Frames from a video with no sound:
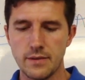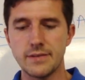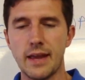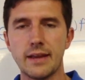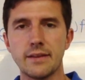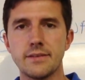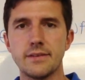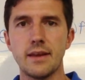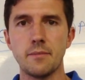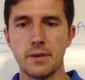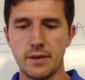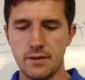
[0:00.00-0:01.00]
Second
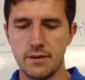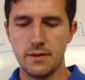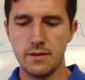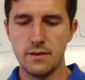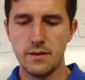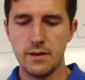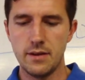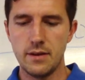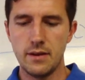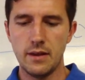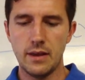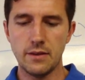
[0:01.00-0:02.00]
statement.
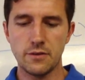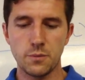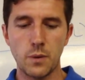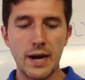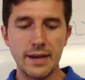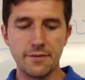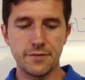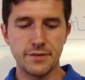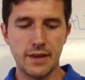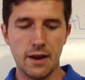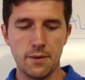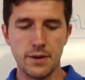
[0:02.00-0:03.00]
His wife,
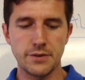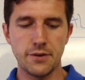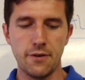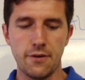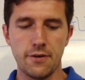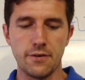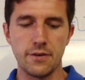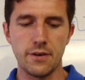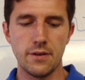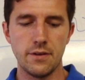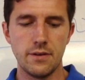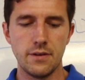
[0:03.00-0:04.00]
Sarah, turned,
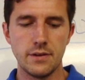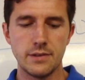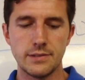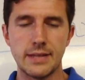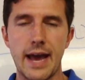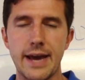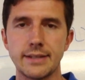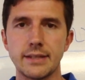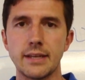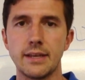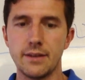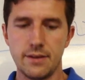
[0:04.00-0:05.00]

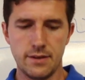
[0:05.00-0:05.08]
sadly,